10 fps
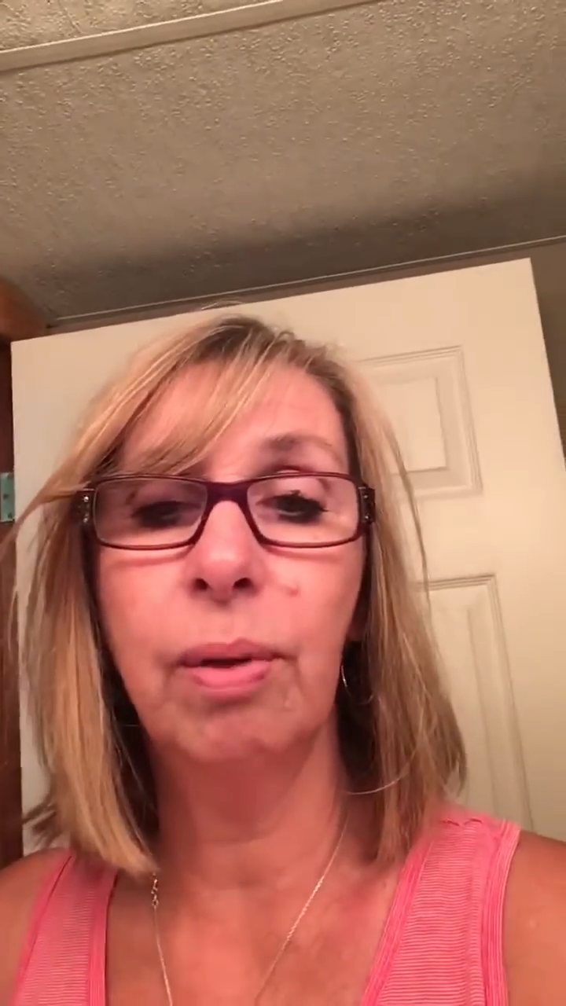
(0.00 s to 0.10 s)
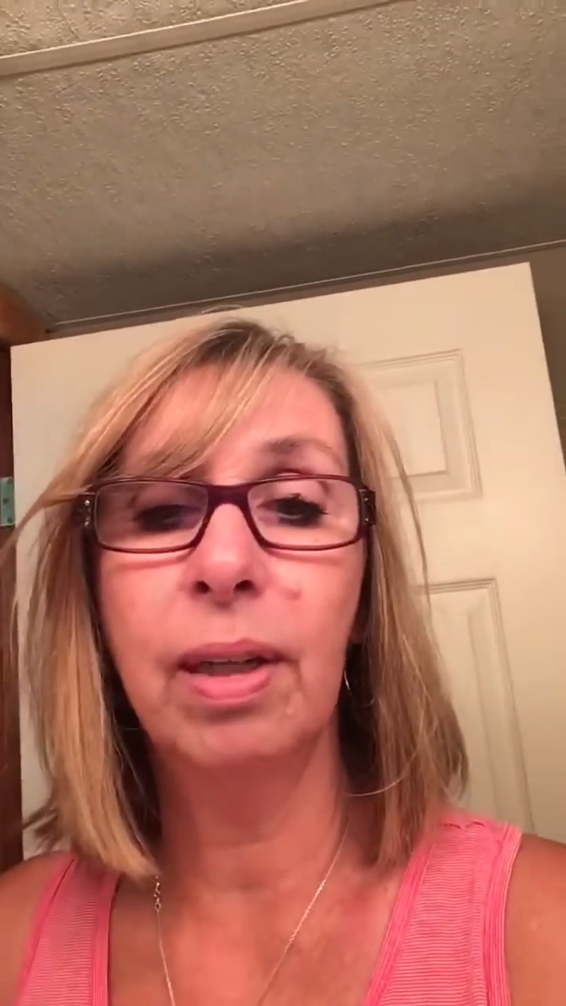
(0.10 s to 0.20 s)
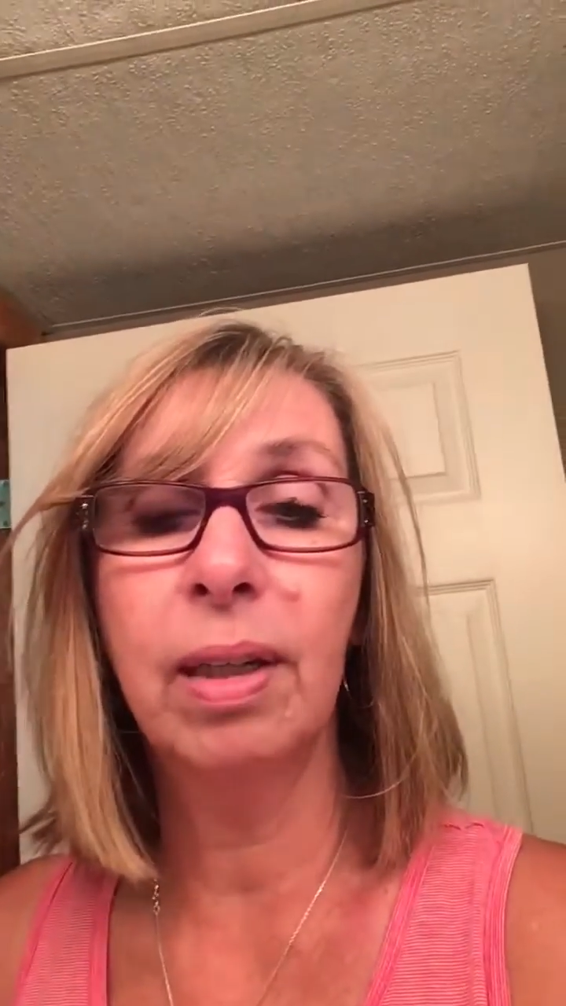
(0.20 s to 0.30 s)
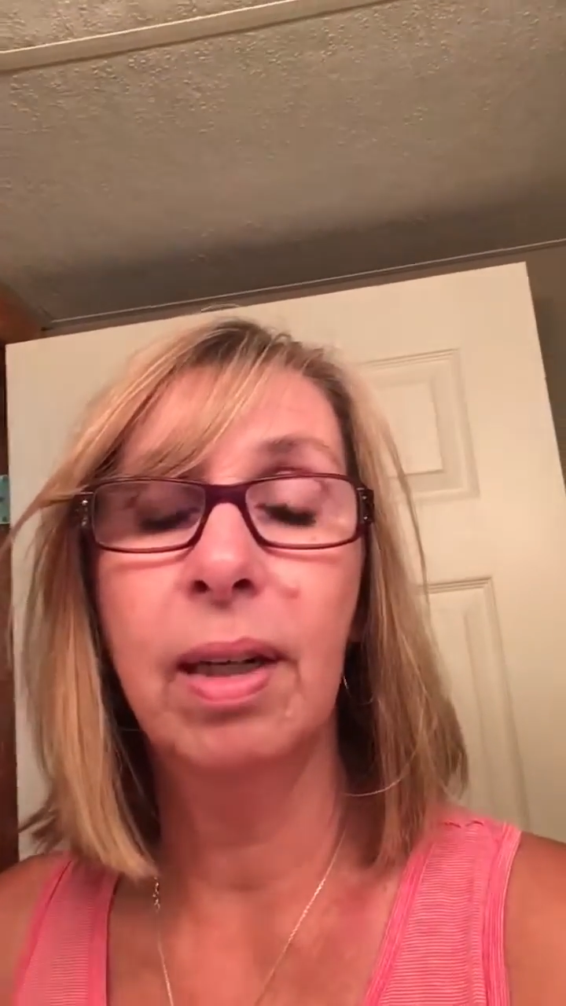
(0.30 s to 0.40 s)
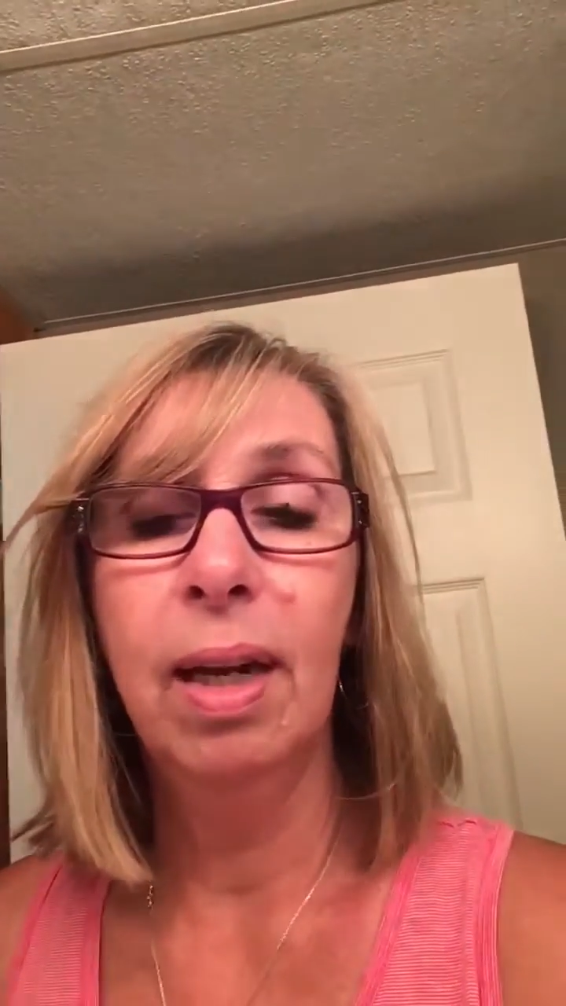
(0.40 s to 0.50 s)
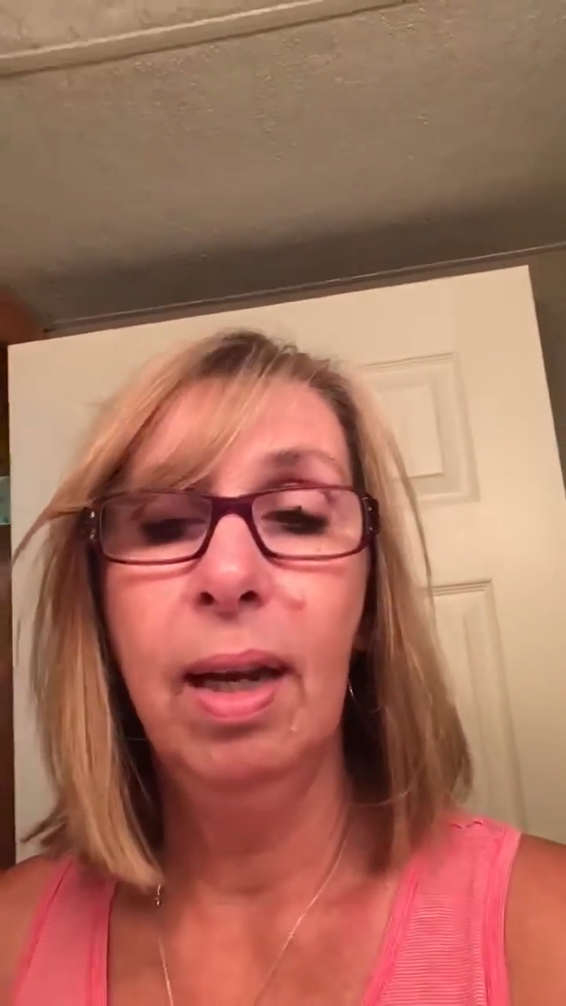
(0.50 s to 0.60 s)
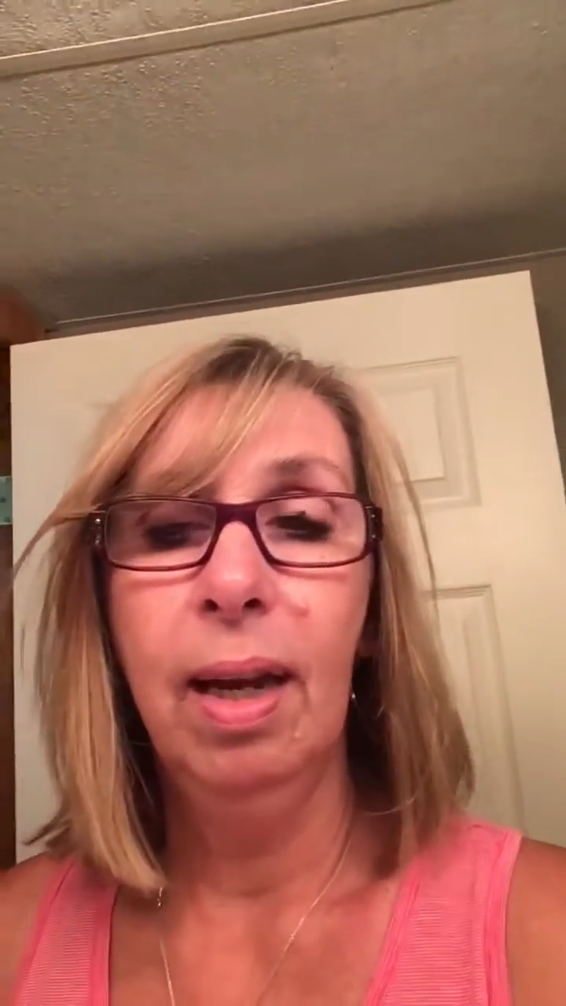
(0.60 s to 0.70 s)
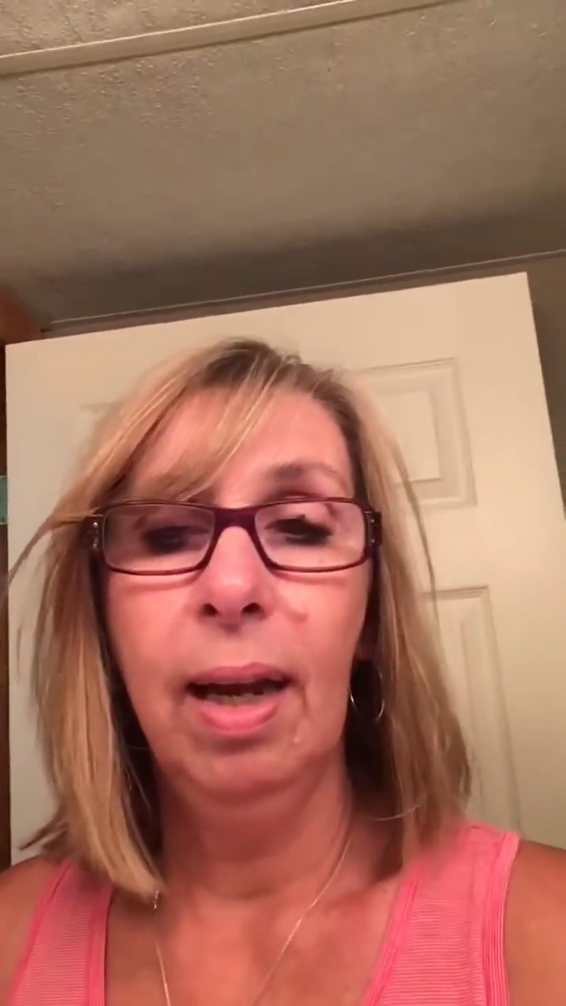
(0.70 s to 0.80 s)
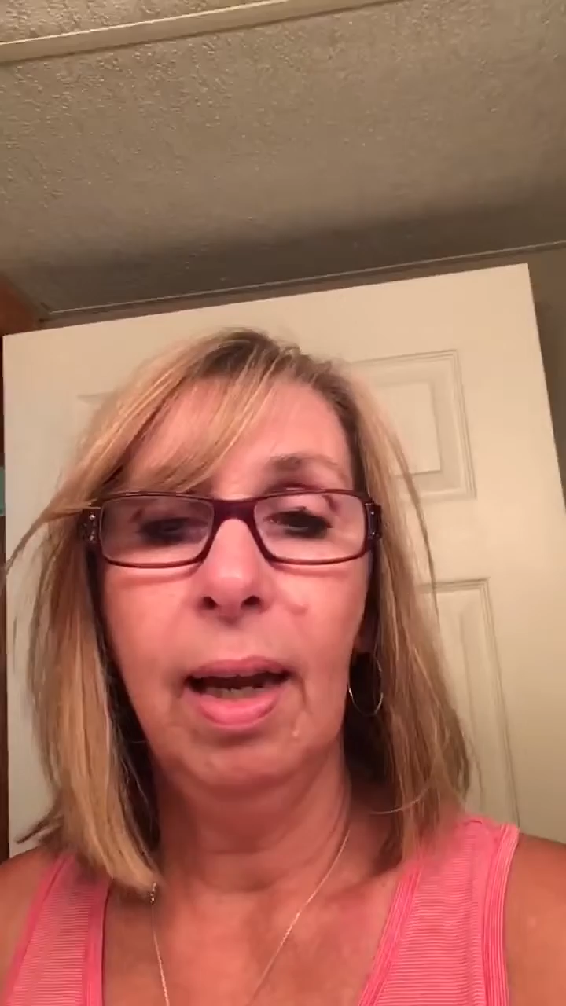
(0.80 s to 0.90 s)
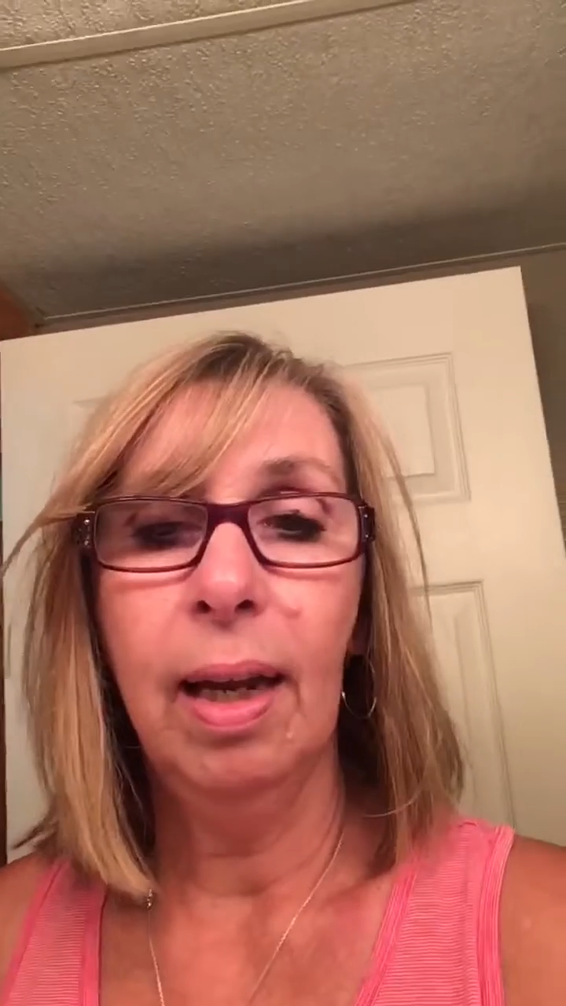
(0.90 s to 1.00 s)

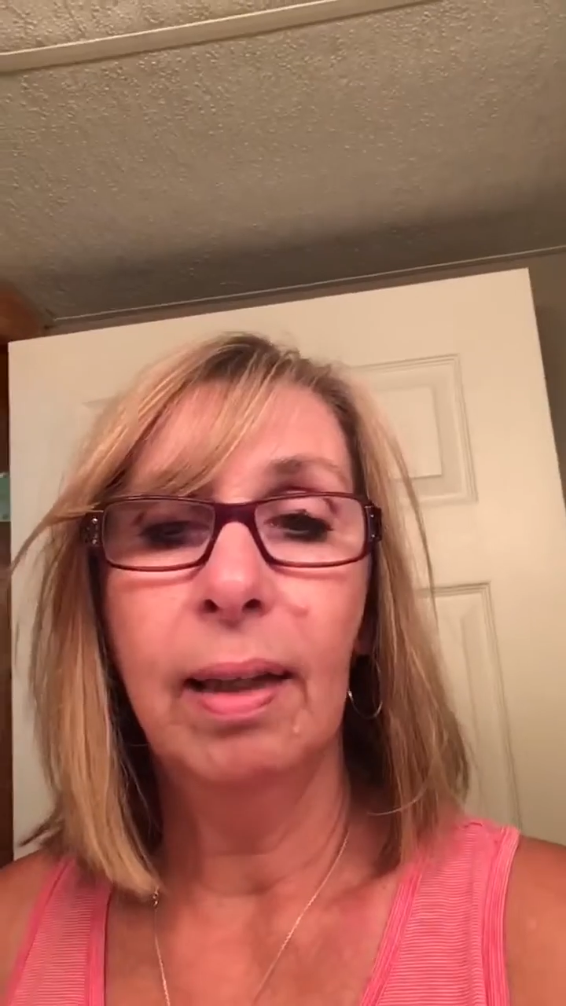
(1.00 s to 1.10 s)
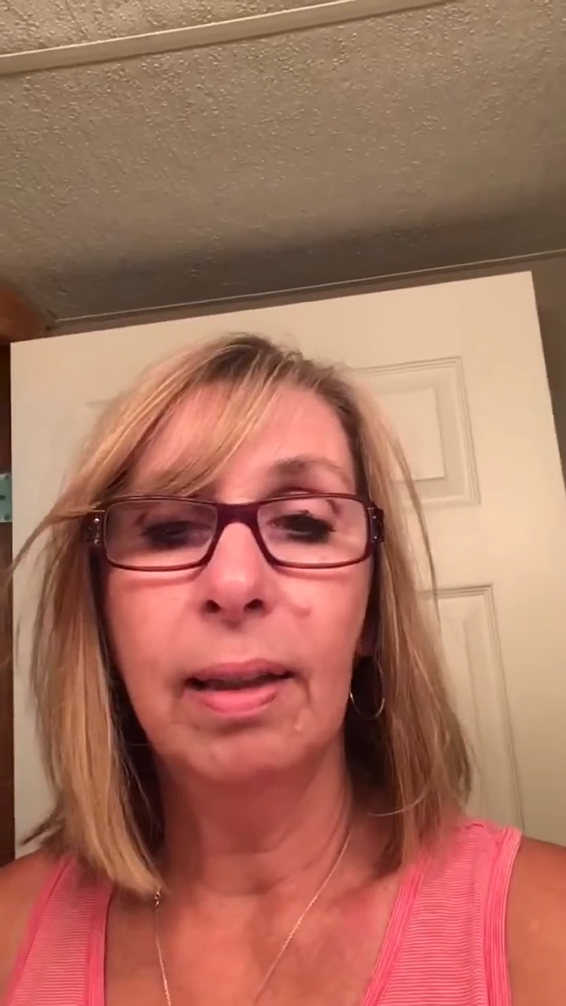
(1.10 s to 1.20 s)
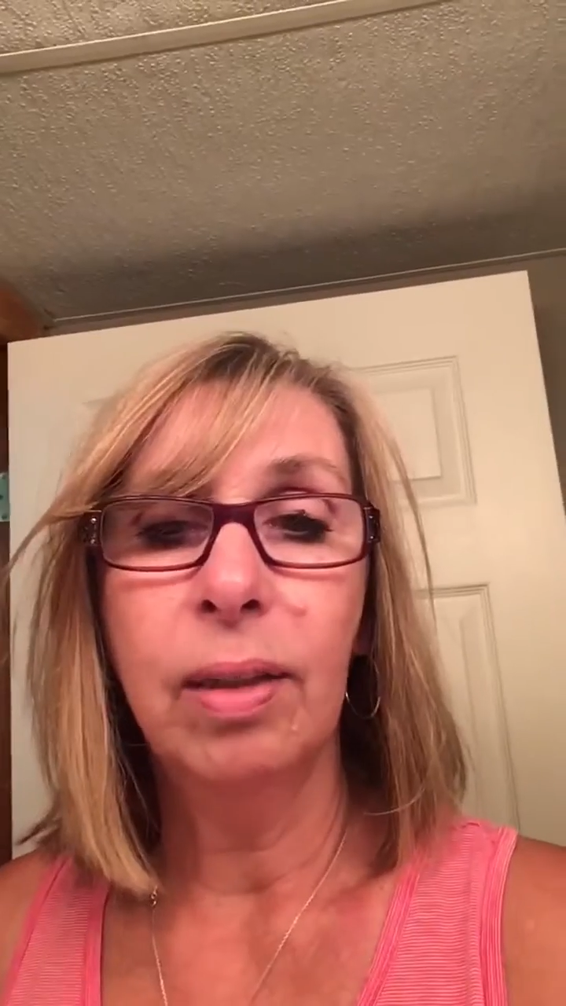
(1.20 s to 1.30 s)
and